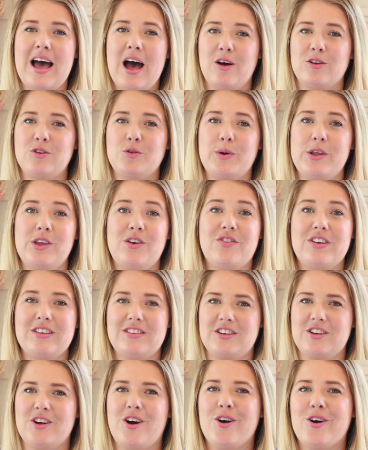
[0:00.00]
out when you
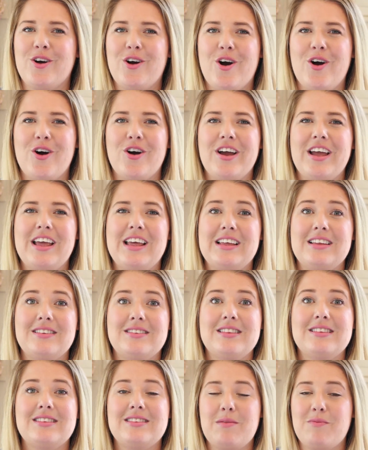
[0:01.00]
visit Hong Kong
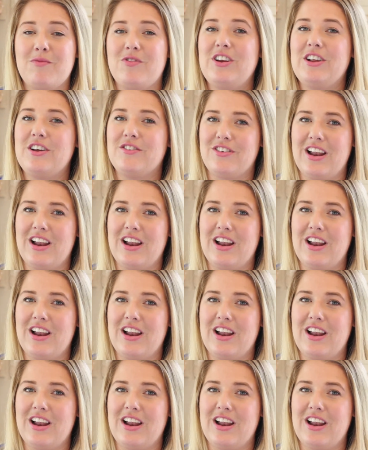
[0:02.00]
is the Symphony of